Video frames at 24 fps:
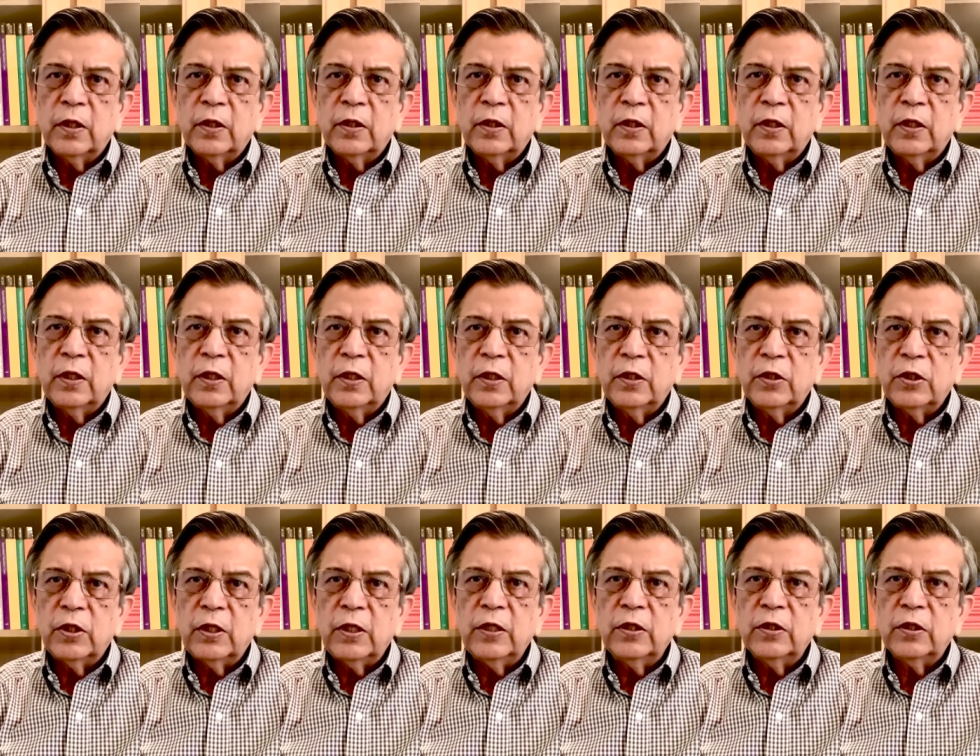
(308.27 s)
the
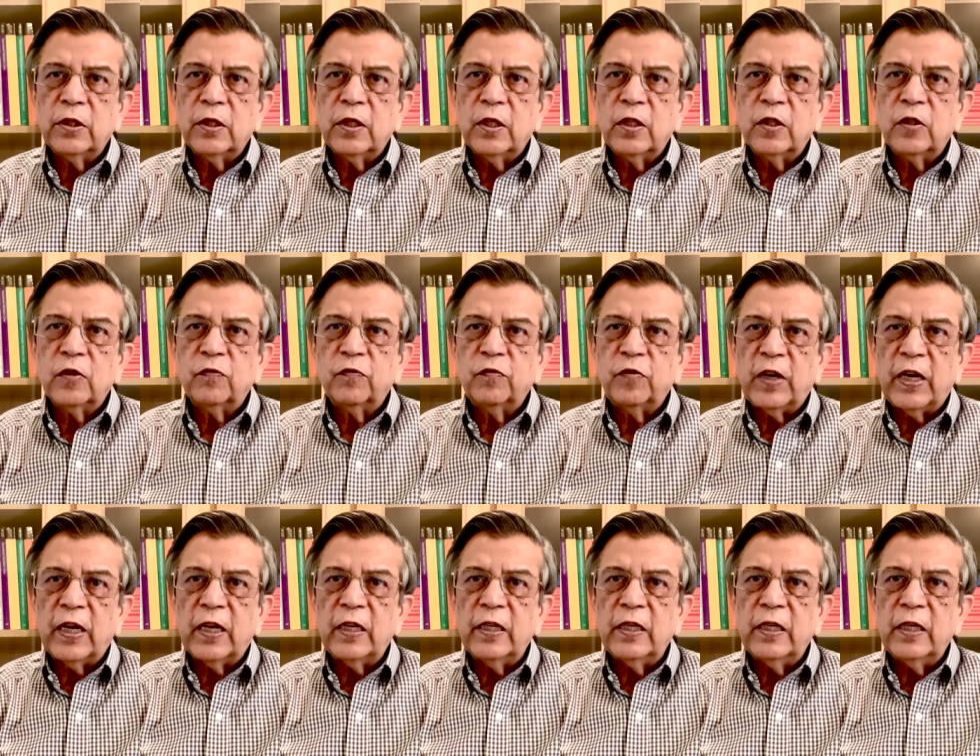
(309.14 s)
disease is
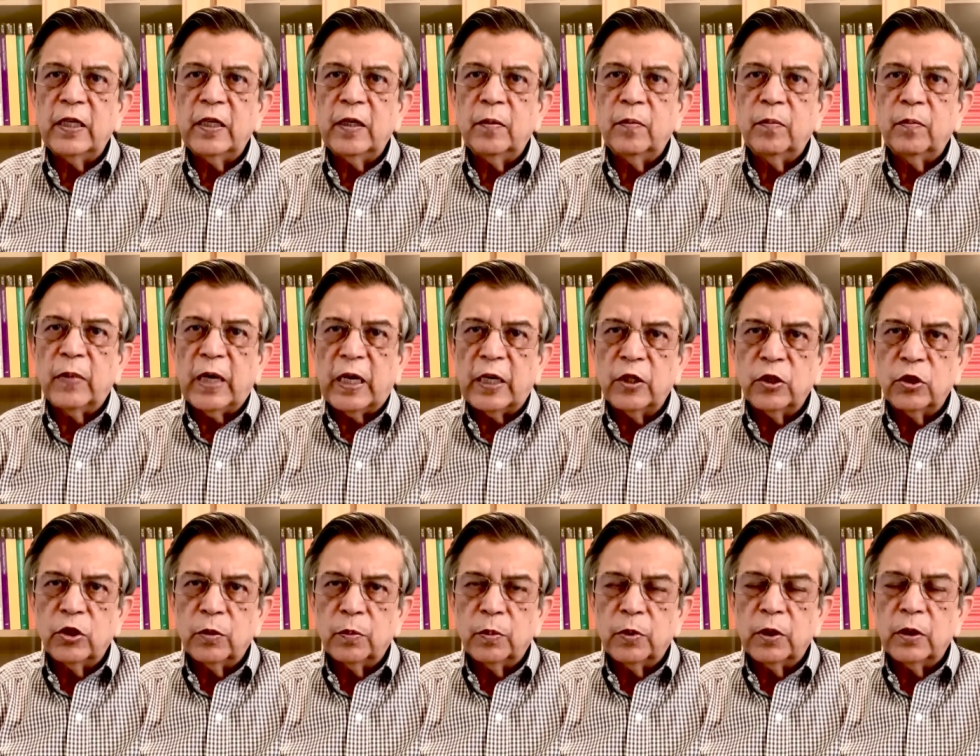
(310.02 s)
fairly
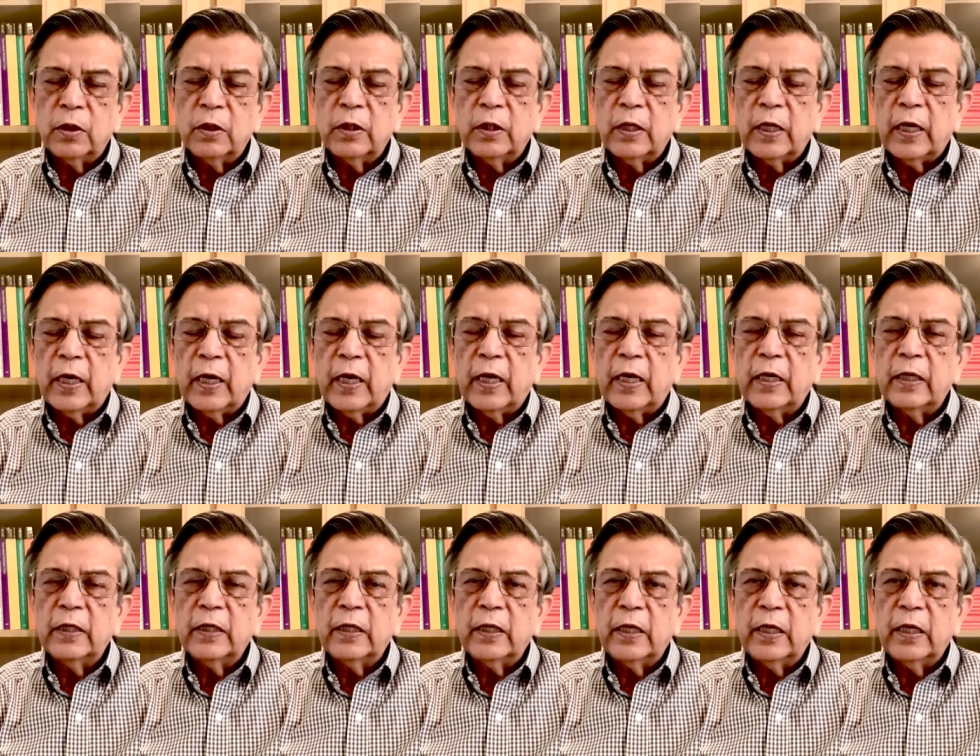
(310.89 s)
manageable
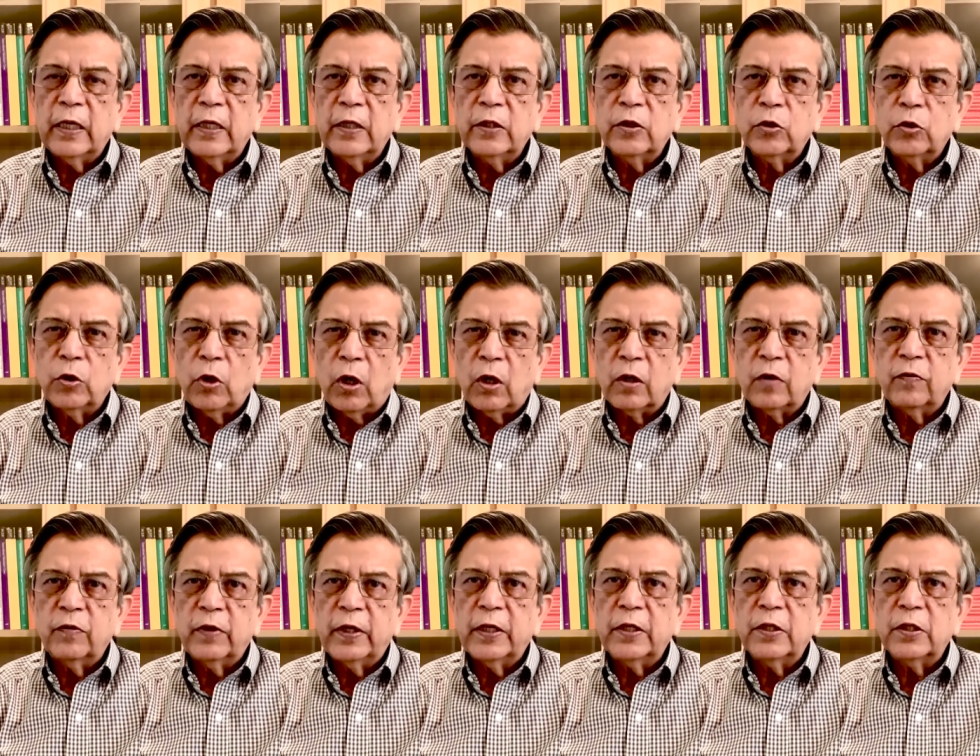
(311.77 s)
and is not
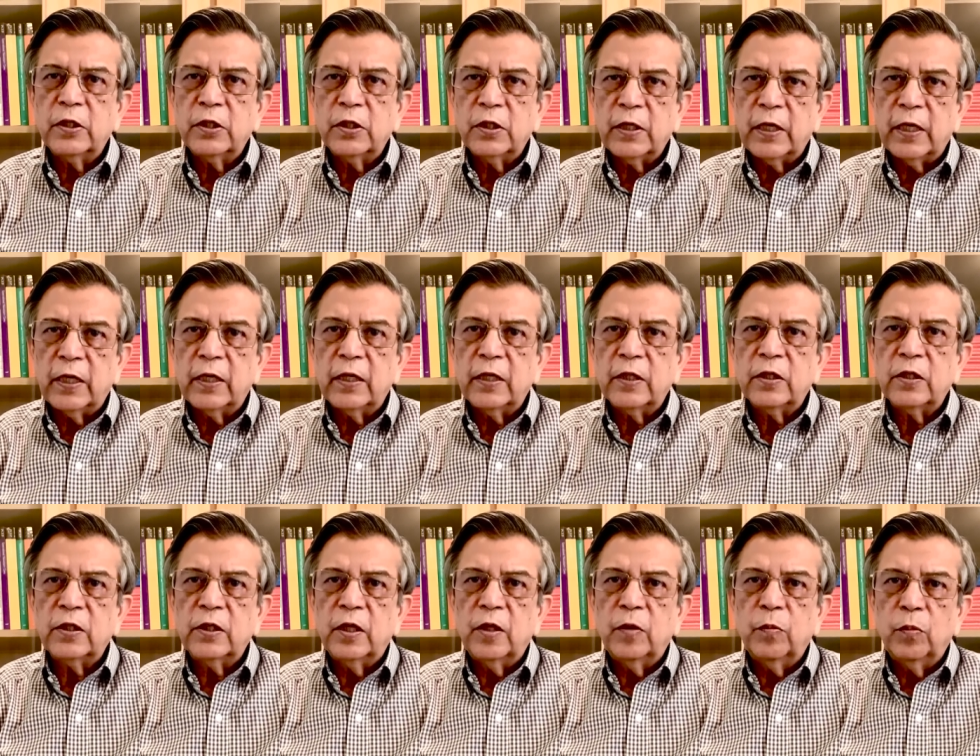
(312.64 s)
very serious
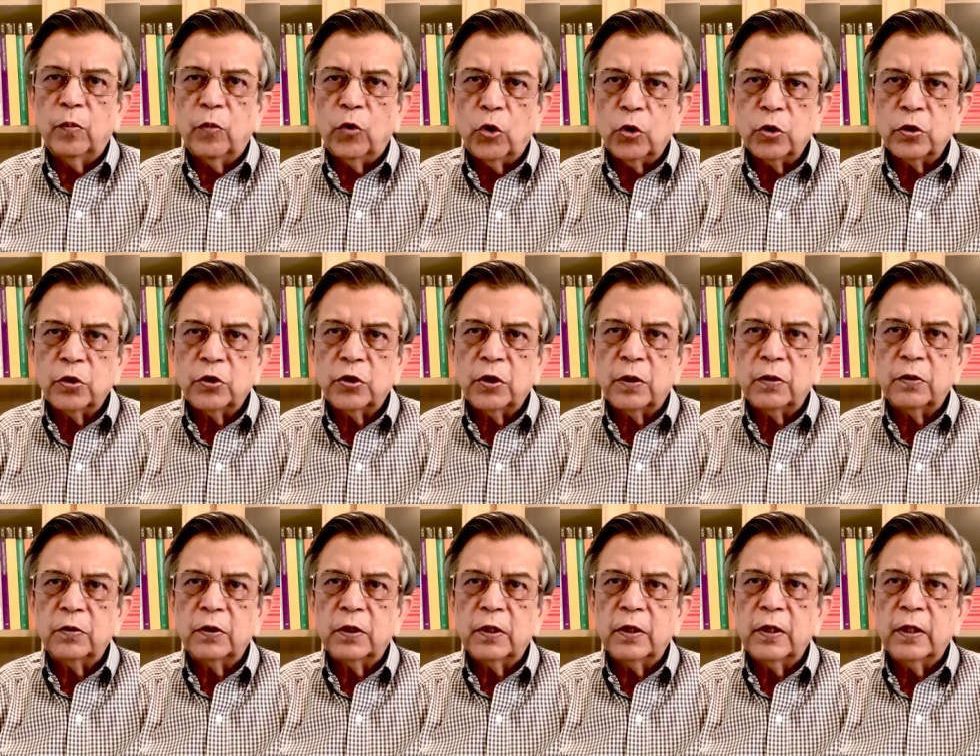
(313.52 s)
in most
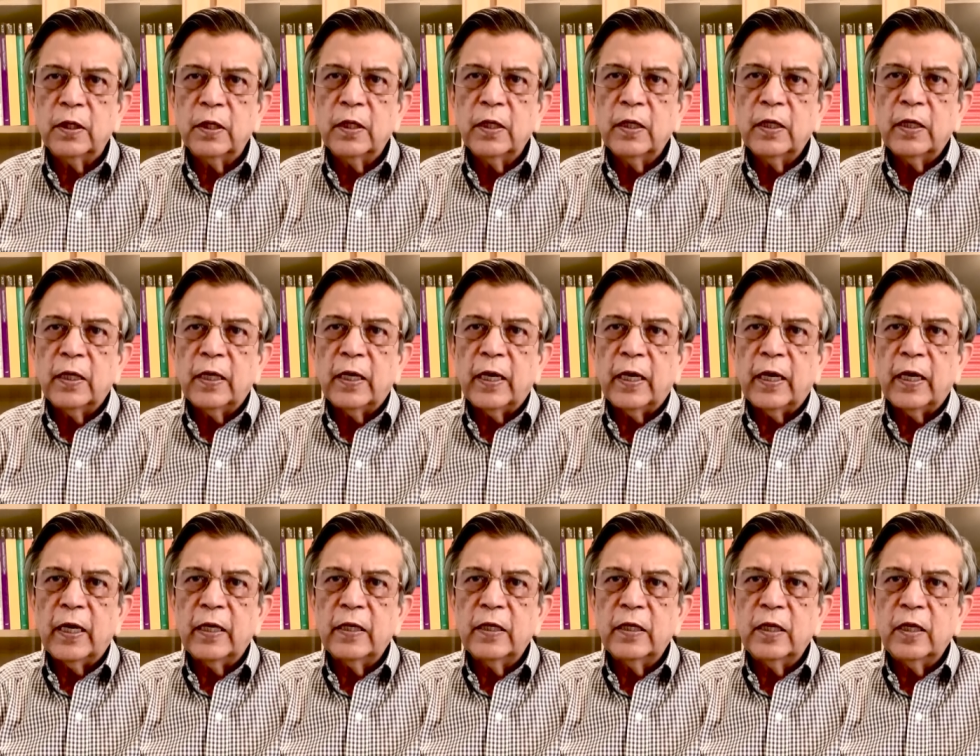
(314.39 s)
children,
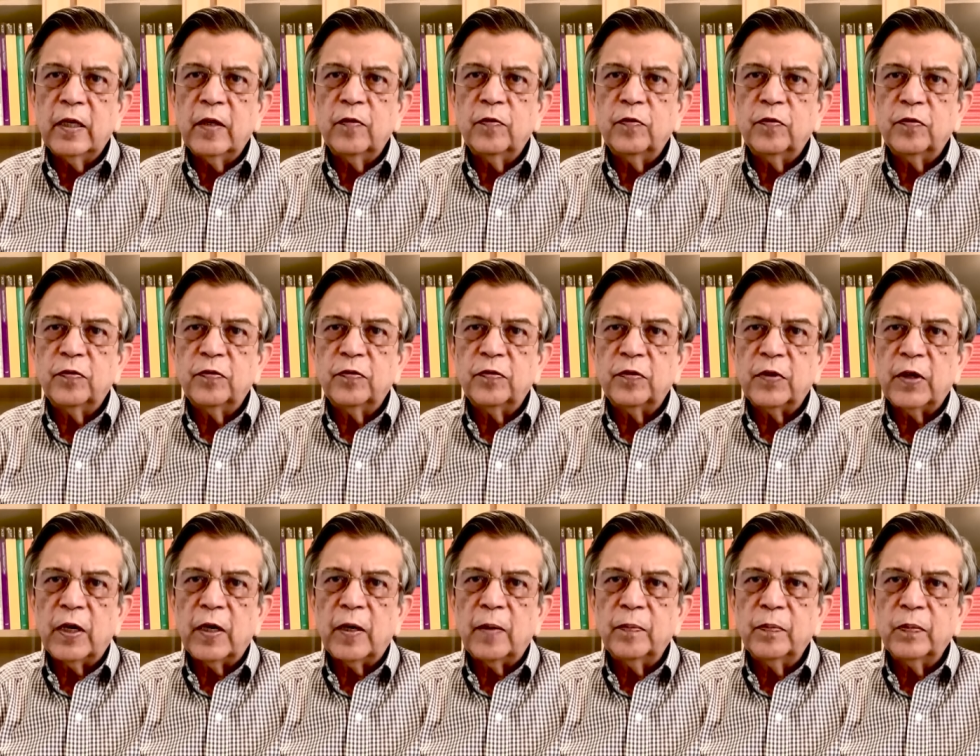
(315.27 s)
and if
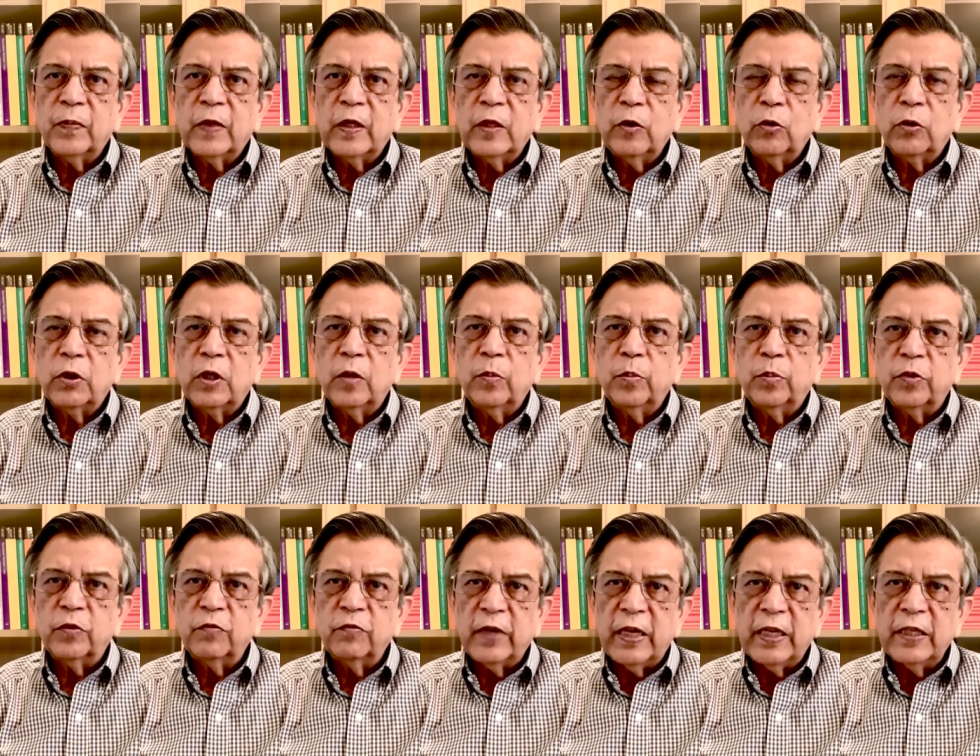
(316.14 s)
you can
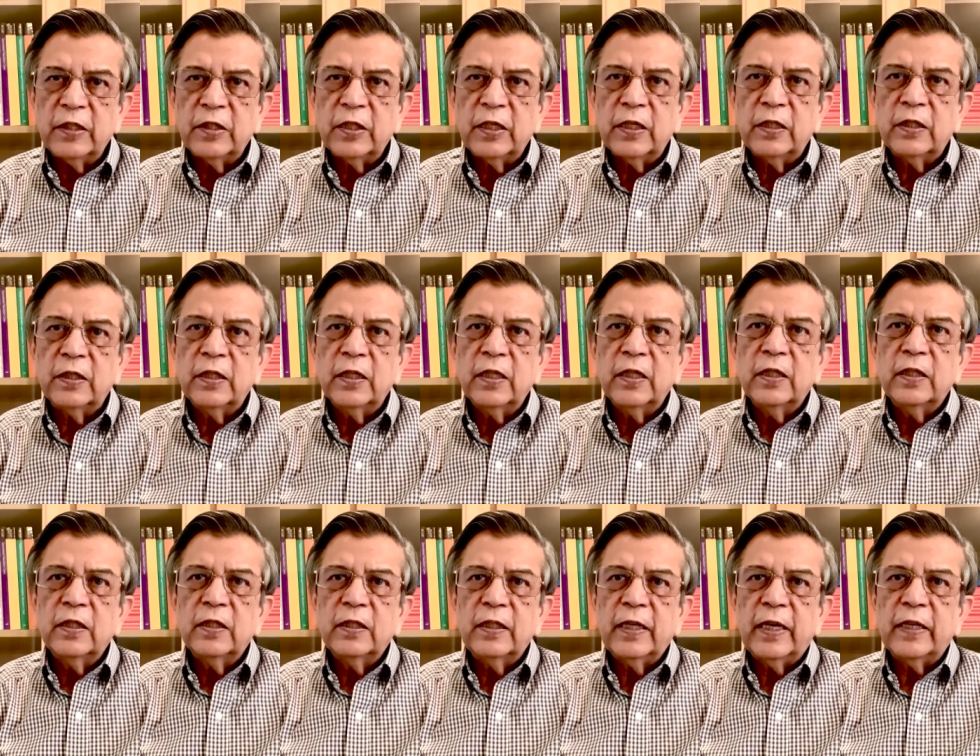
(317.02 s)
prevent it,
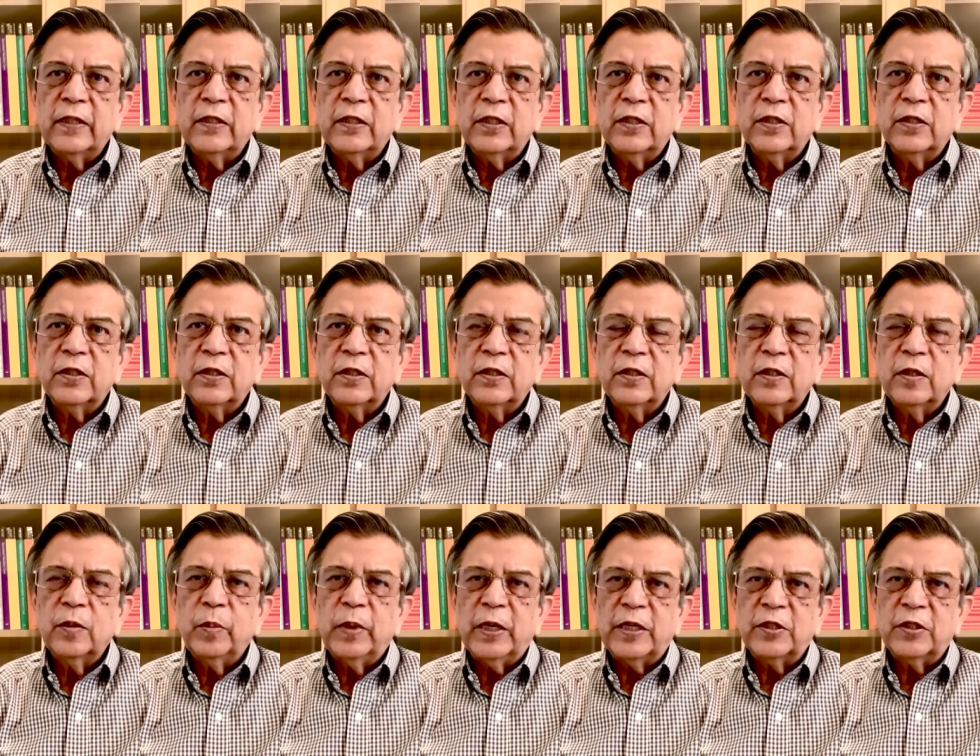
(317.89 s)
that is the
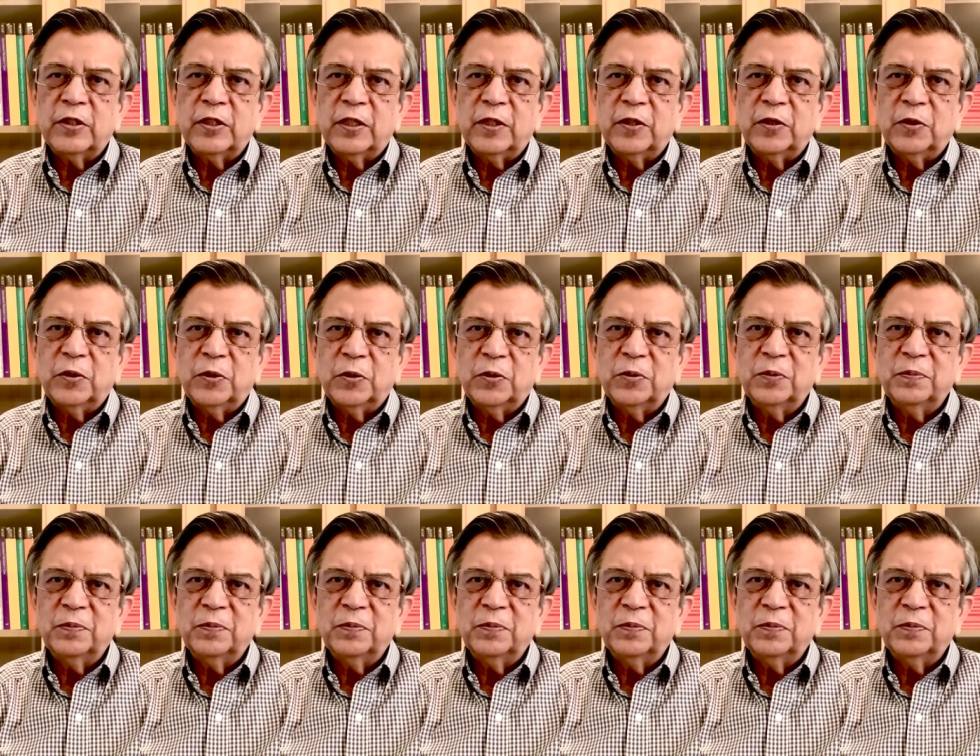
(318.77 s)
best thing to do.